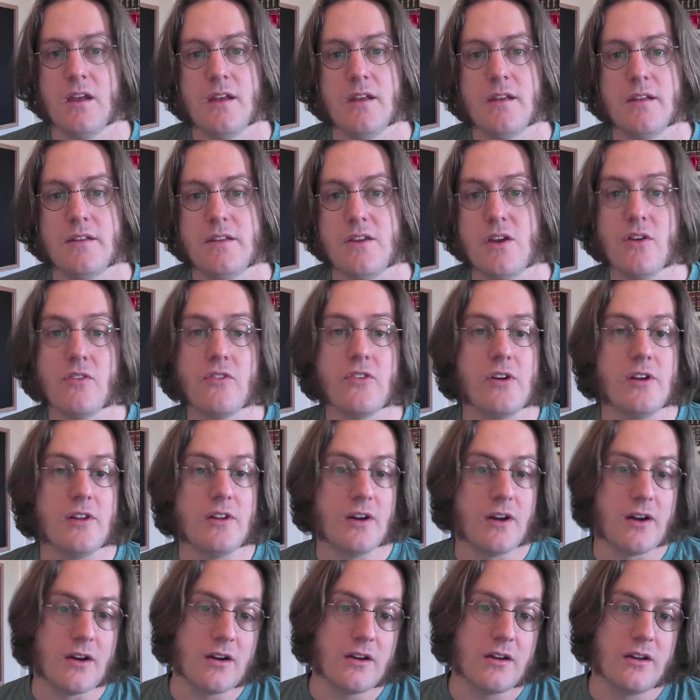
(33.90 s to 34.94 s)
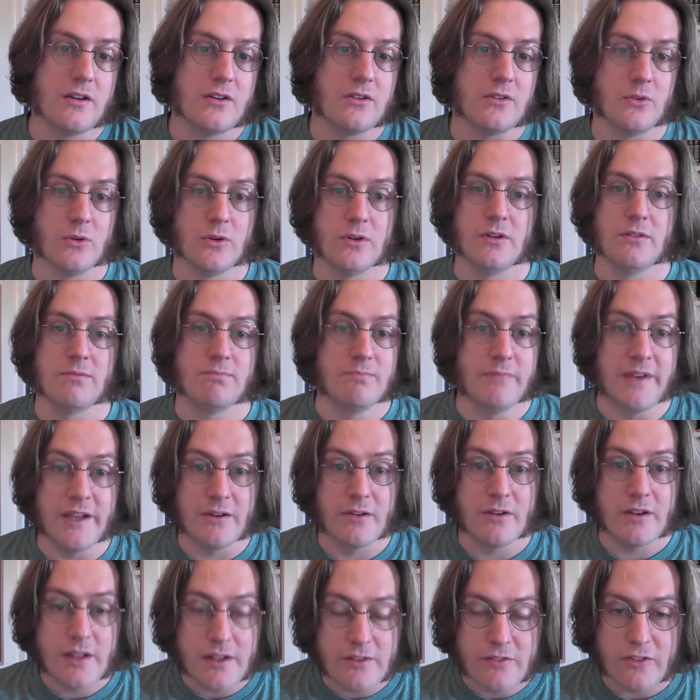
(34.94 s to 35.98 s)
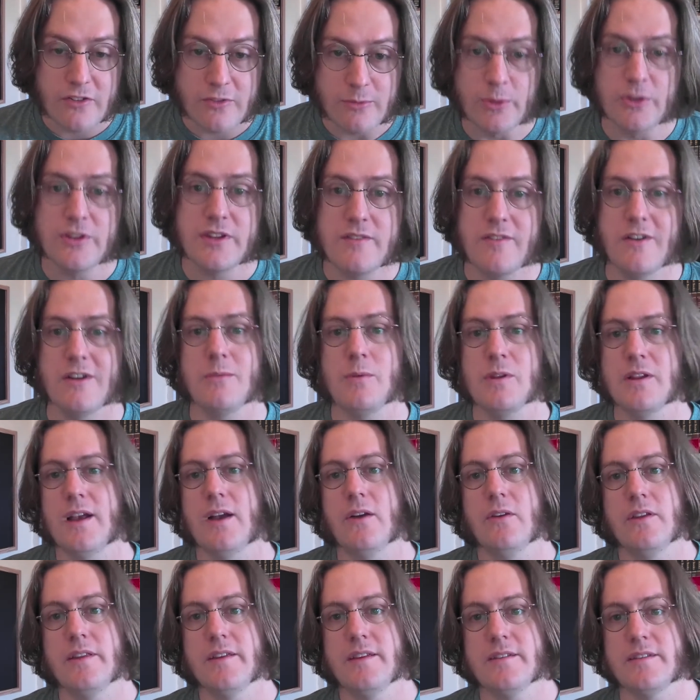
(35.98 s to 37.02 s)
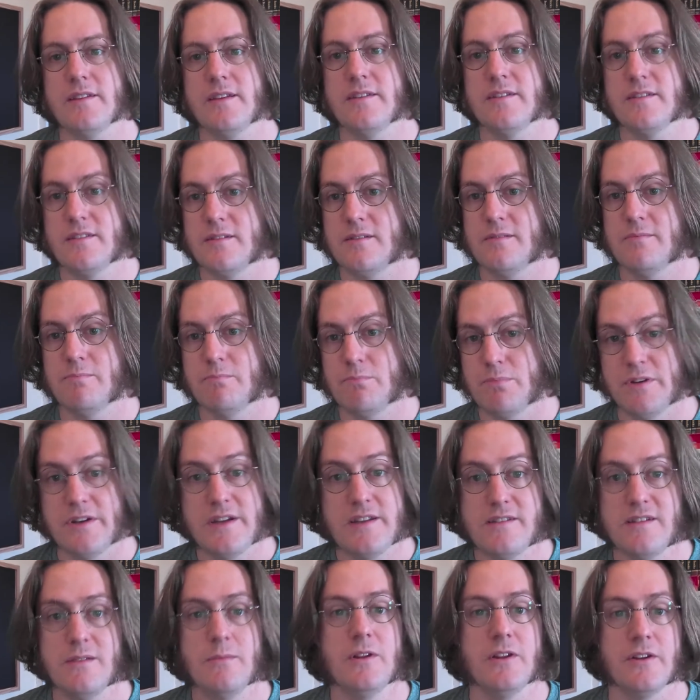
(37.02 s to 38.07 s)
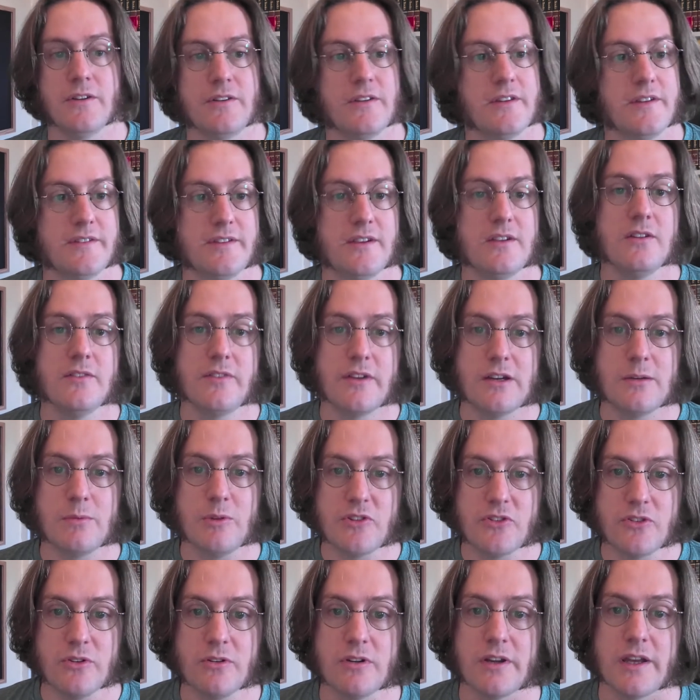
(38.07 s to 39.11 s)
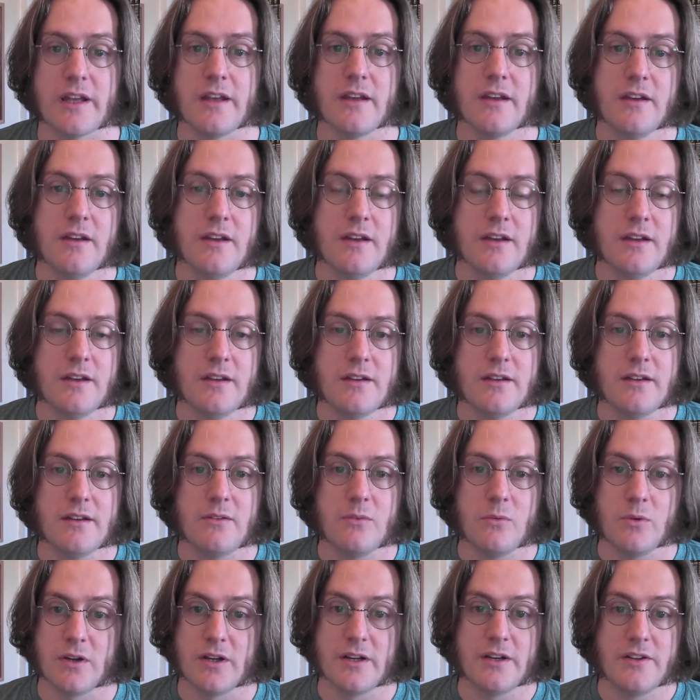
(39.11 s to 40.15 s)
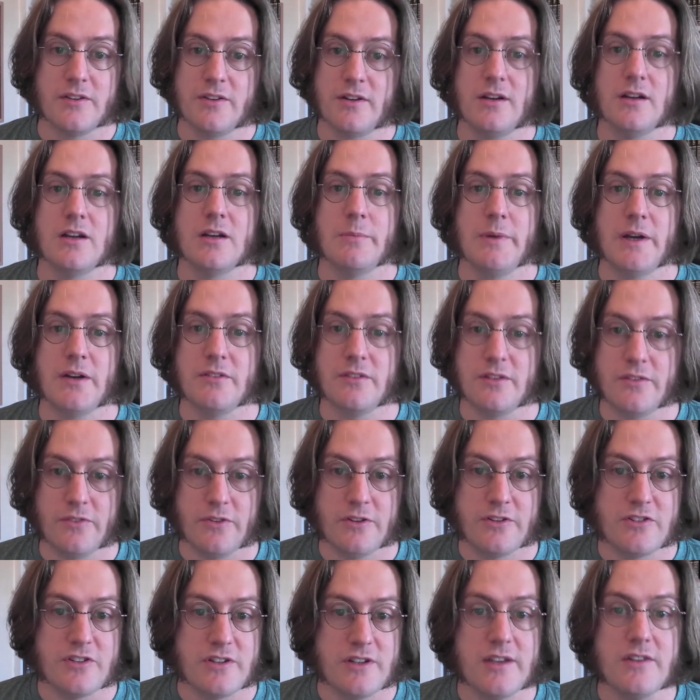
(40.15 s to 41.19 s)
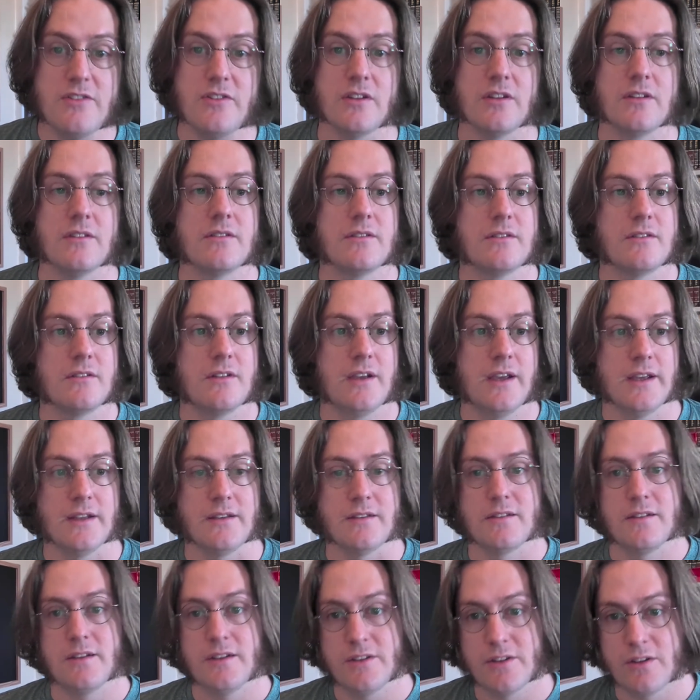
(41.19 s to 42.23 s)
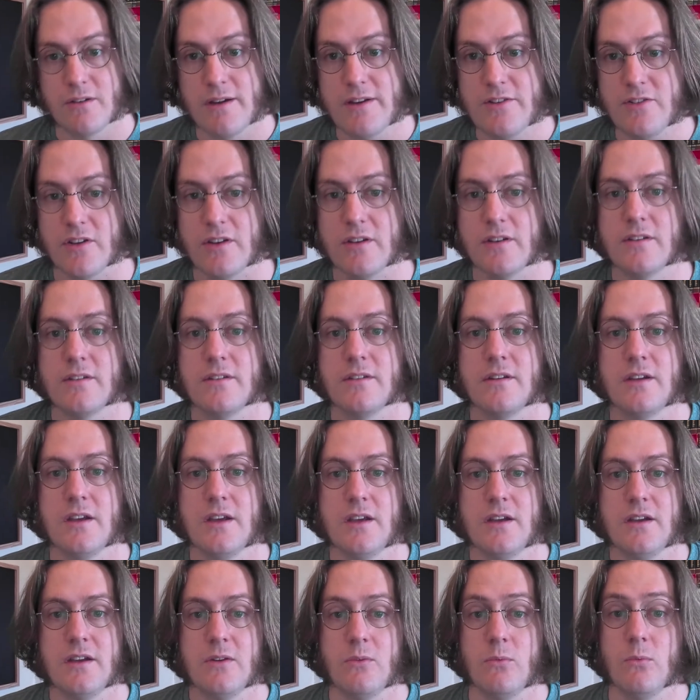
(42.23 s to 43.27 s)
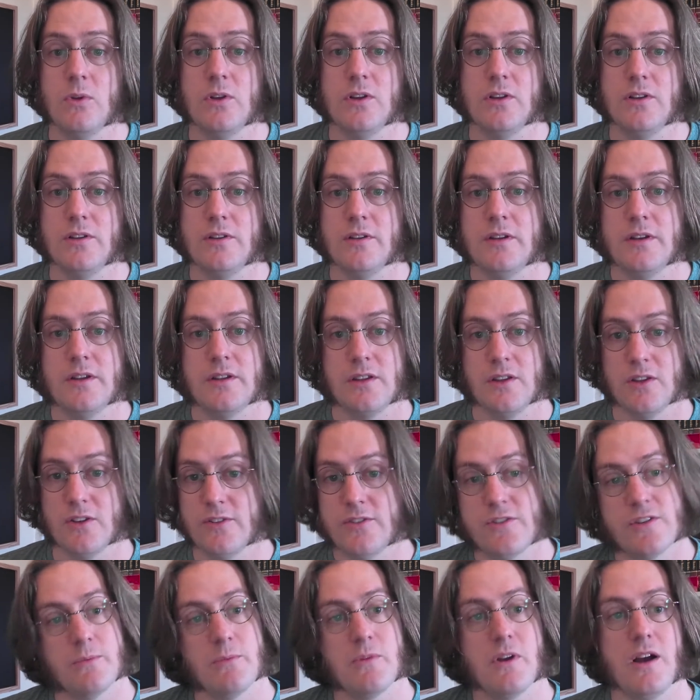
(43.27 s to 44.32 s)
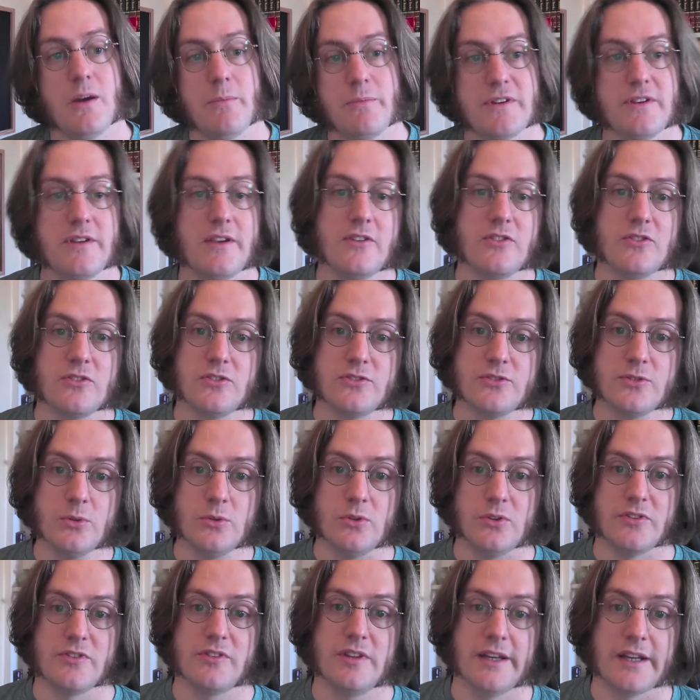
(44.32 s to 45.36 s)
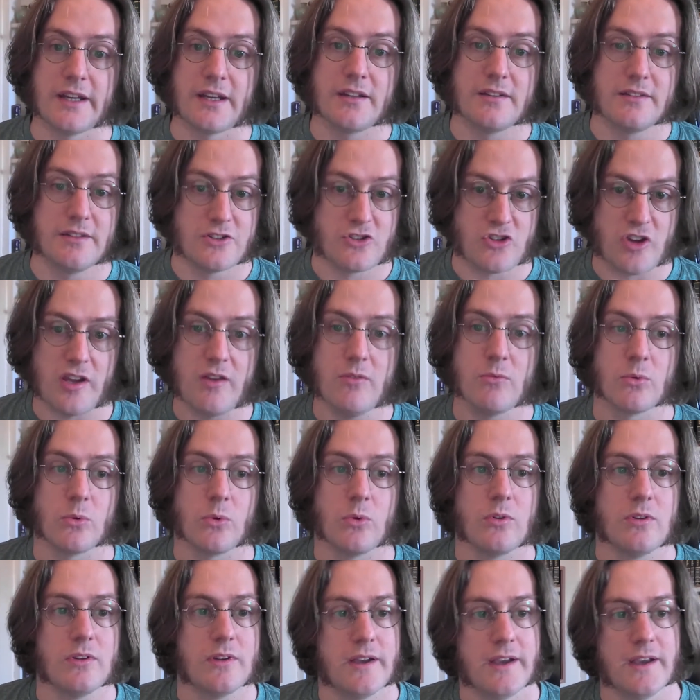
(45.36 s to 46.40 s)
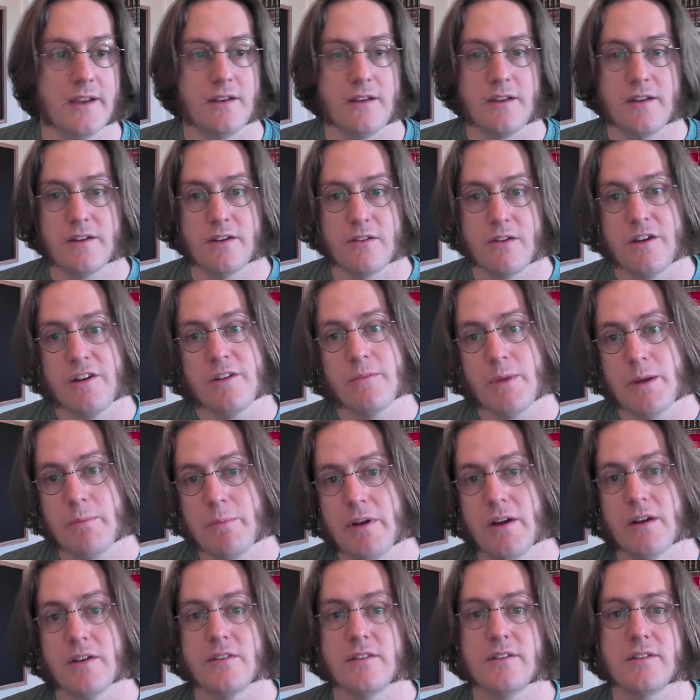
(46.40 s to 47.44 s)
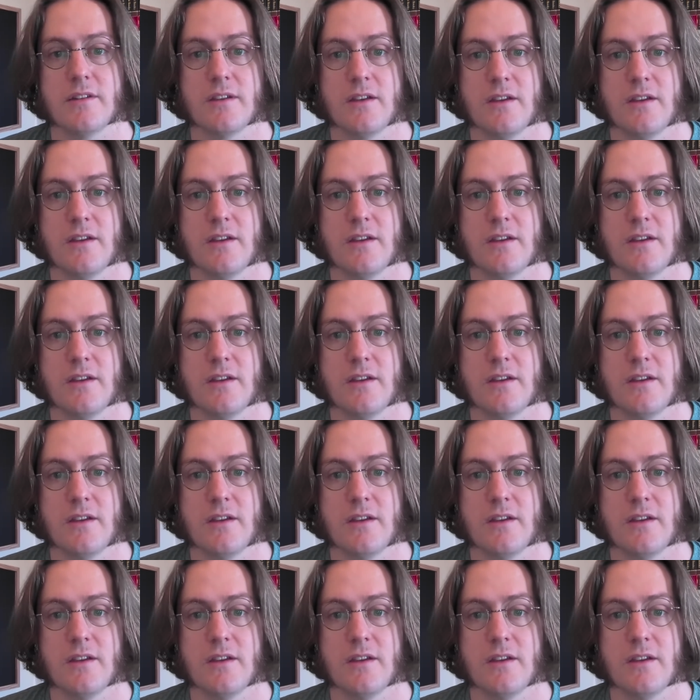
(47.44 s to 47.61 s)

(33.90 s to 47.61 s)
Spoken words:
The overall arc or narrative of multivariable calculus is pretty similar to the single variable story. We're going to talk about differentiation and integration. We'll learn some computational tools like the chain rule and integration by parts.